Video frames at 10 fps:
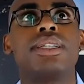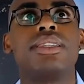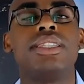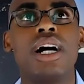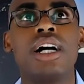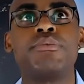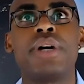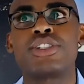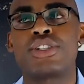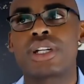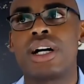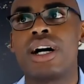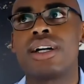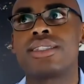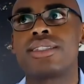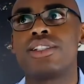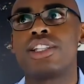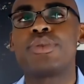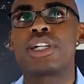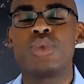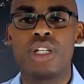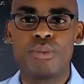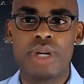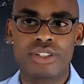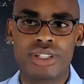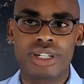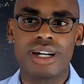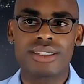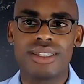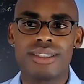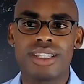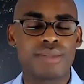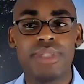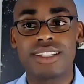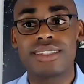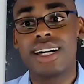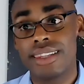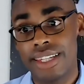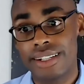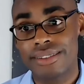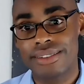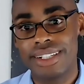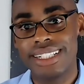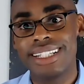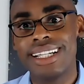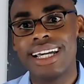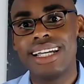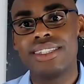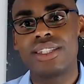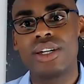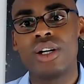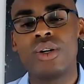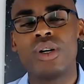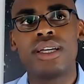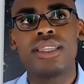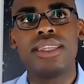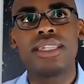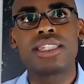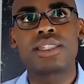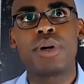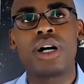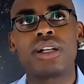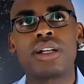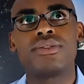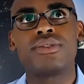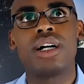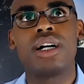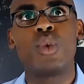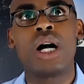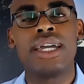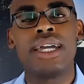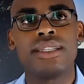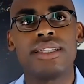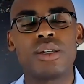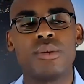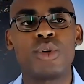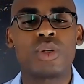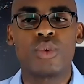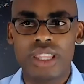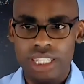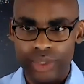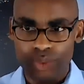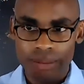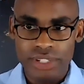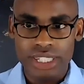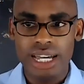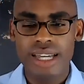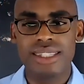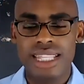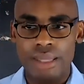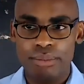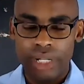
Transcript: unmeasured cost, just because we don't measure the cost, it doesn't mean it's not there, right? And so this is part of why it's so important. One of the things we emphasize in that